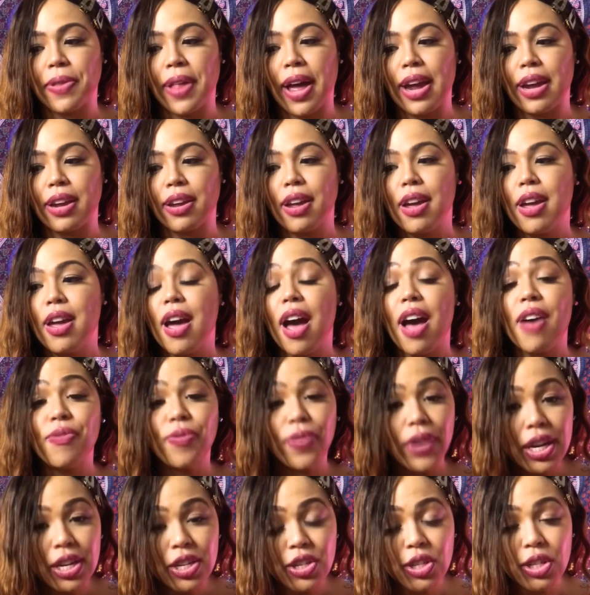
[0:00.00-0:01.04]
Like, I'm
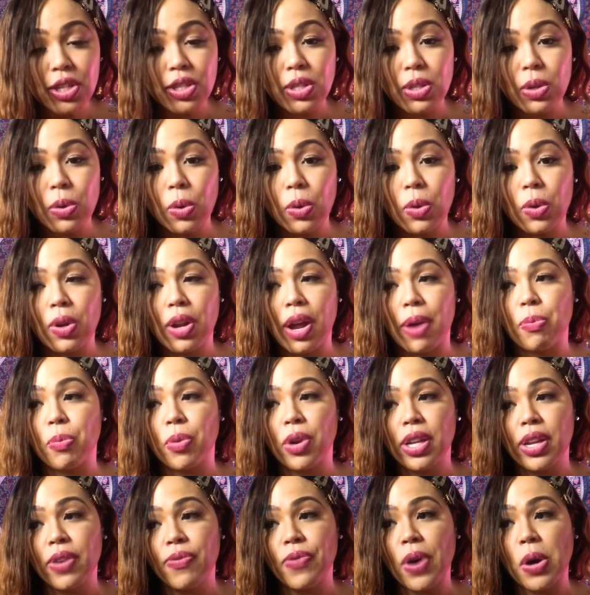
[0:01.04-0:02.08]
finishing school. I'm
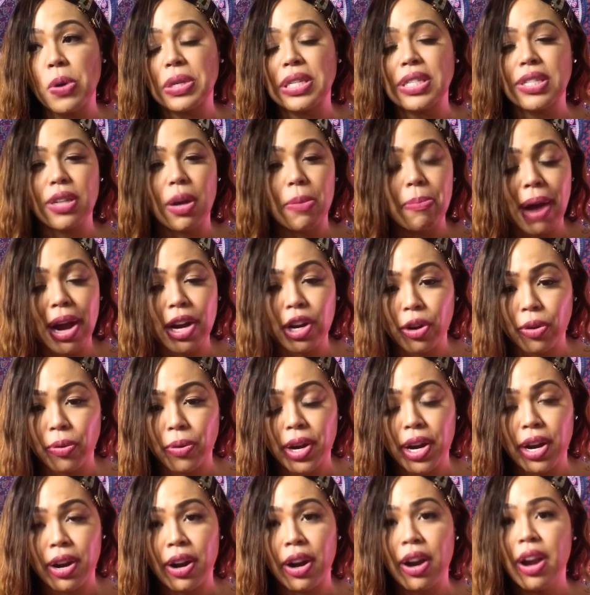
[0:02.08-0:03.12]
really focused on my
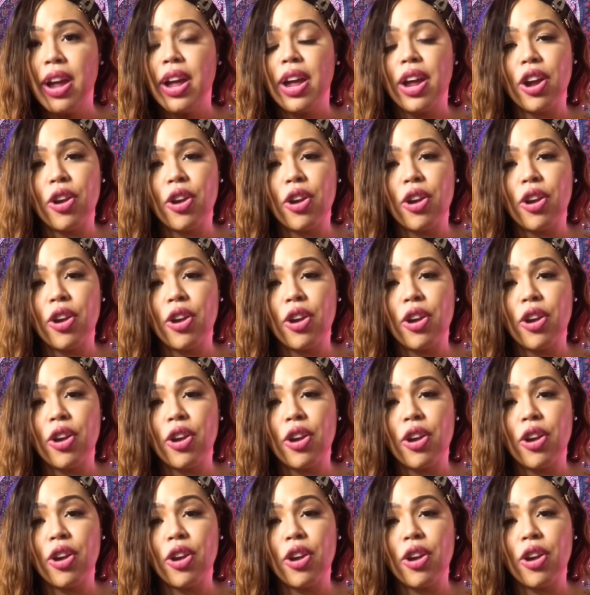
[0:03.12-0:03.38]
career